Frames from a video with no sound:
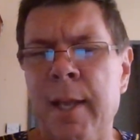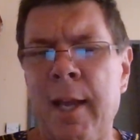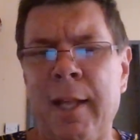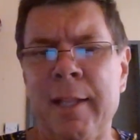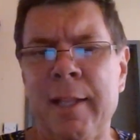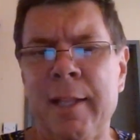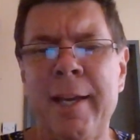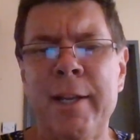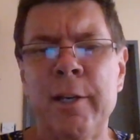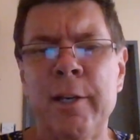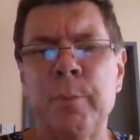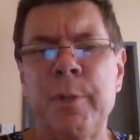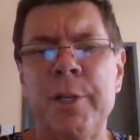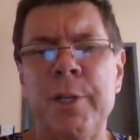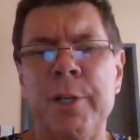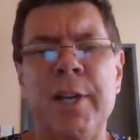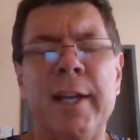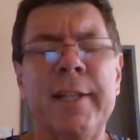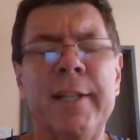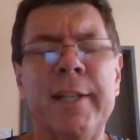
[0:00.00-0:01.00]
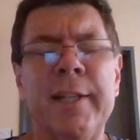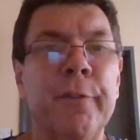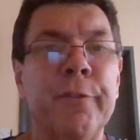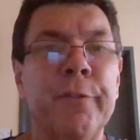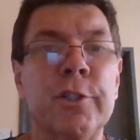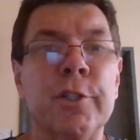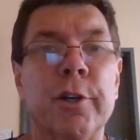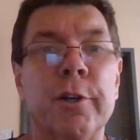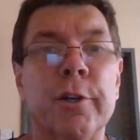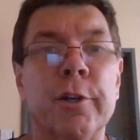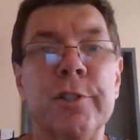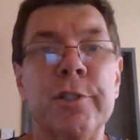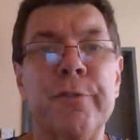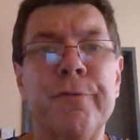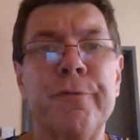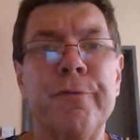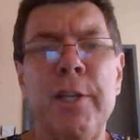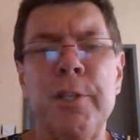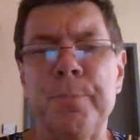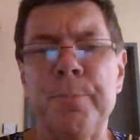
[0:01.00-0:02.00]
and later we checked out the
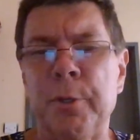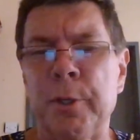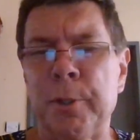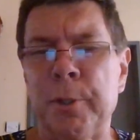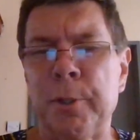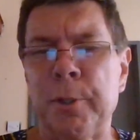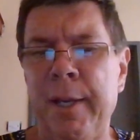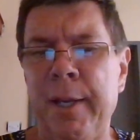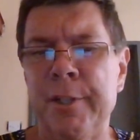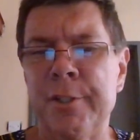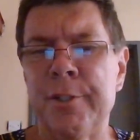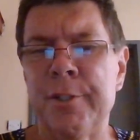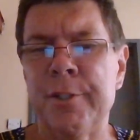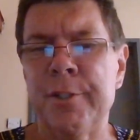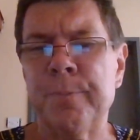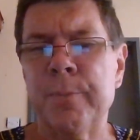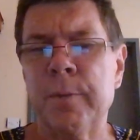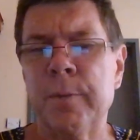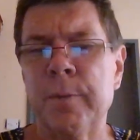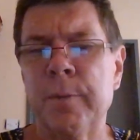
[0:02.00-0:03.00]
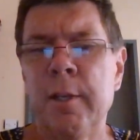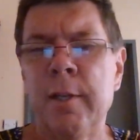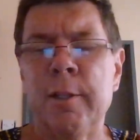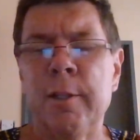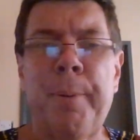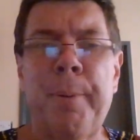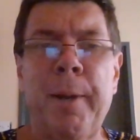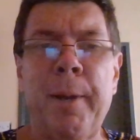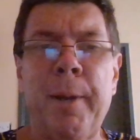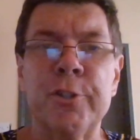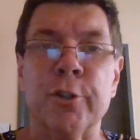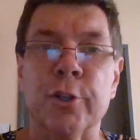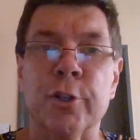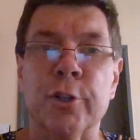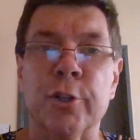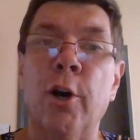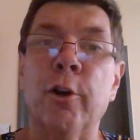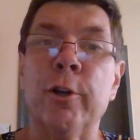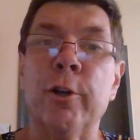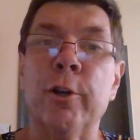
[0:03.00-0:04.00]
church's Facebook page. The pastor
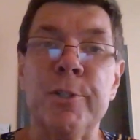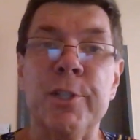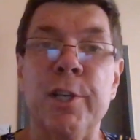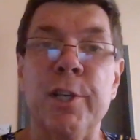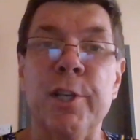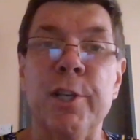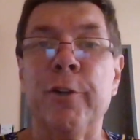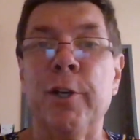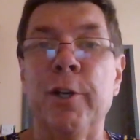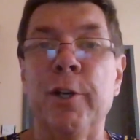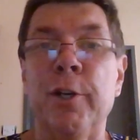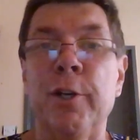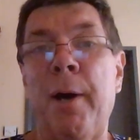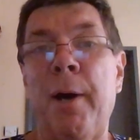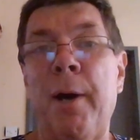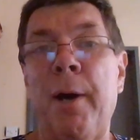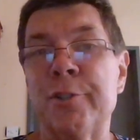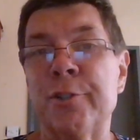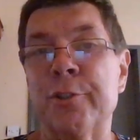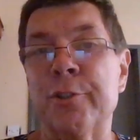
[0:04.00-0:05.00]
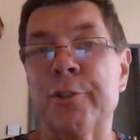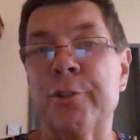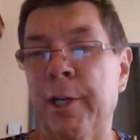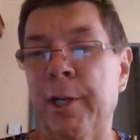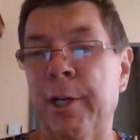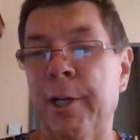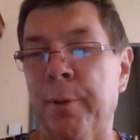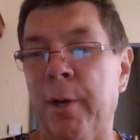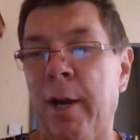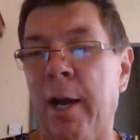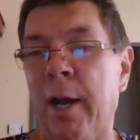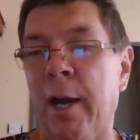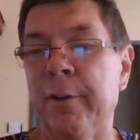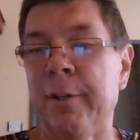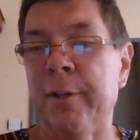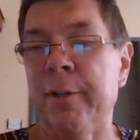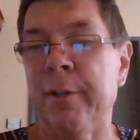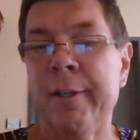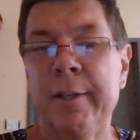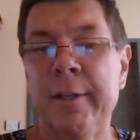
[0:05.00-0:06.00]
called himself an apostle and a
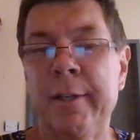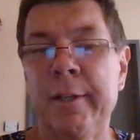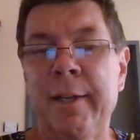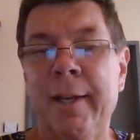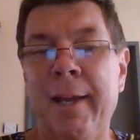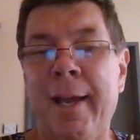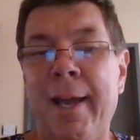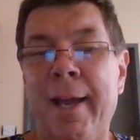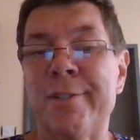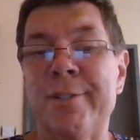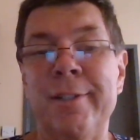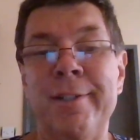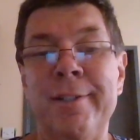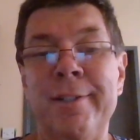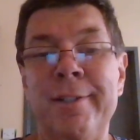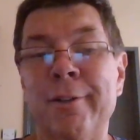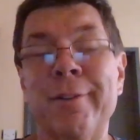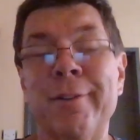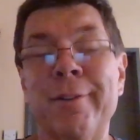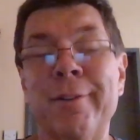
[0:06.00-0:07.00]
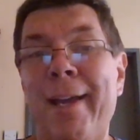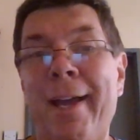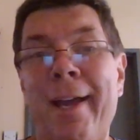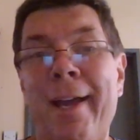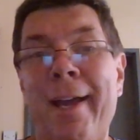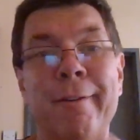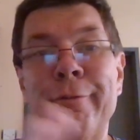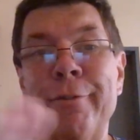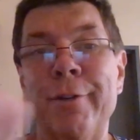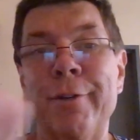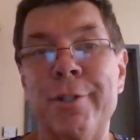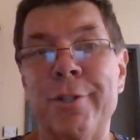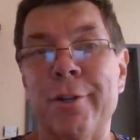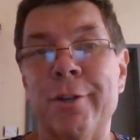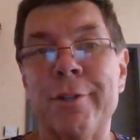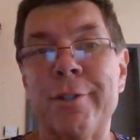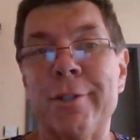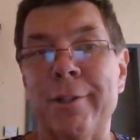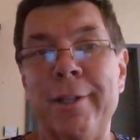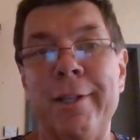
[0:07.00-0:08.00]
prophet, as did nearly every
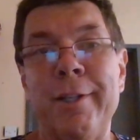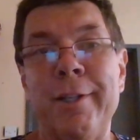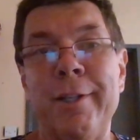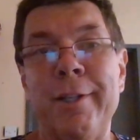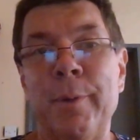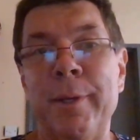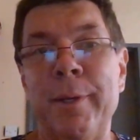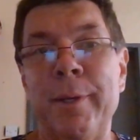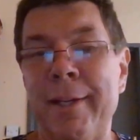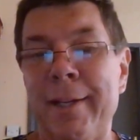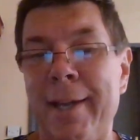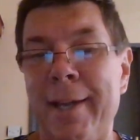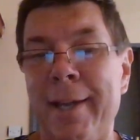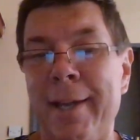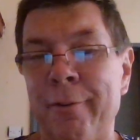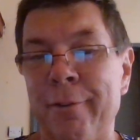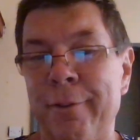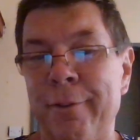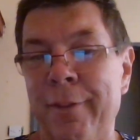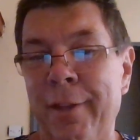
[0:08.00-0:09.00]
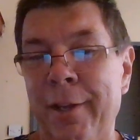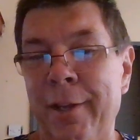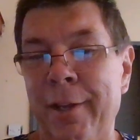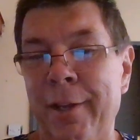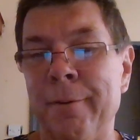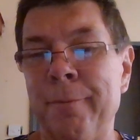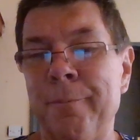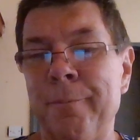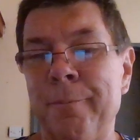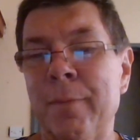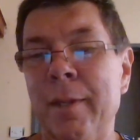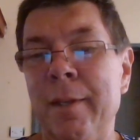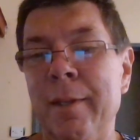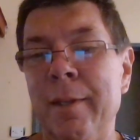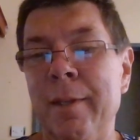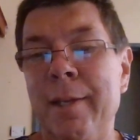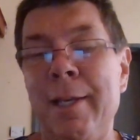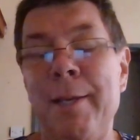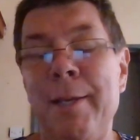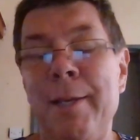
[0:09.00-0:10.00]
church leader we encountered there.
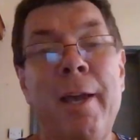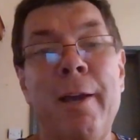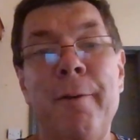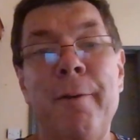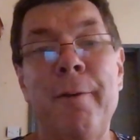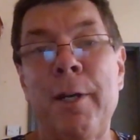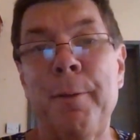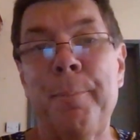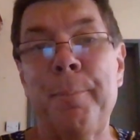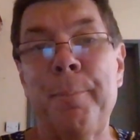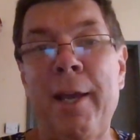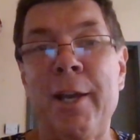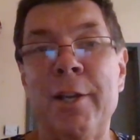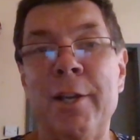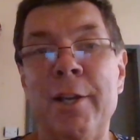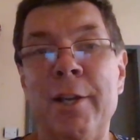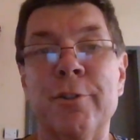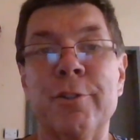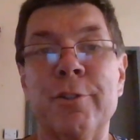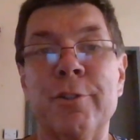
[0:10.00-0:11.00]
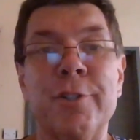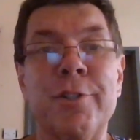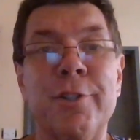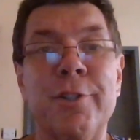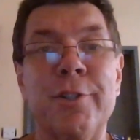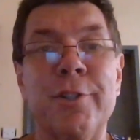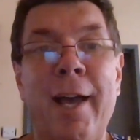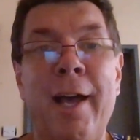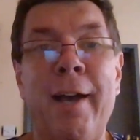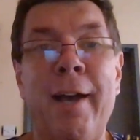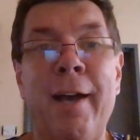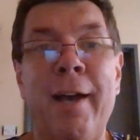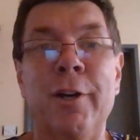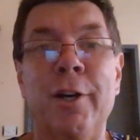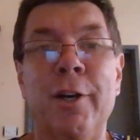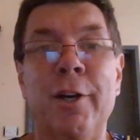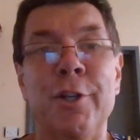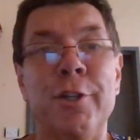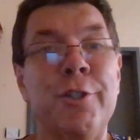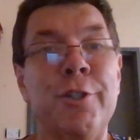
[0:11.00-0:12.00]
He may have been a pastor just to have
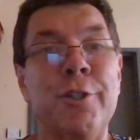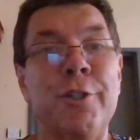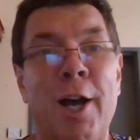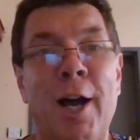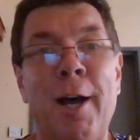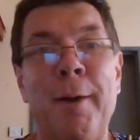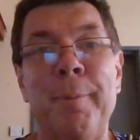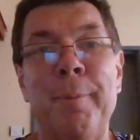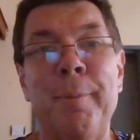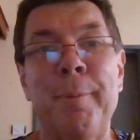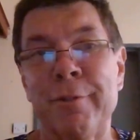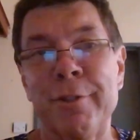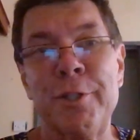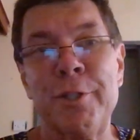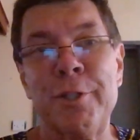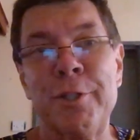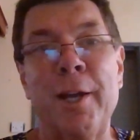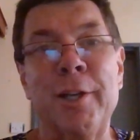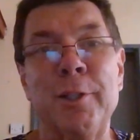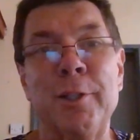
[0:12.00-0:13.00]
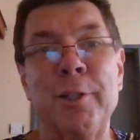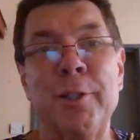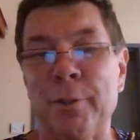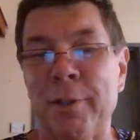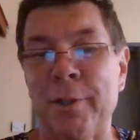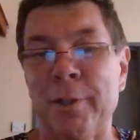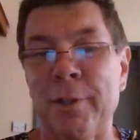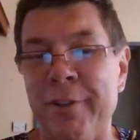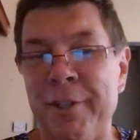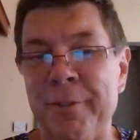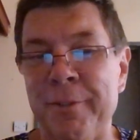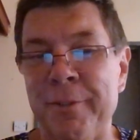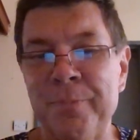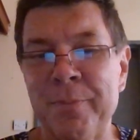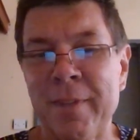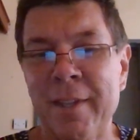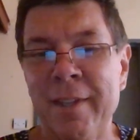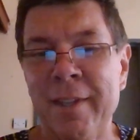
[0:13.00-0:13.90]
a good job and a respectable living,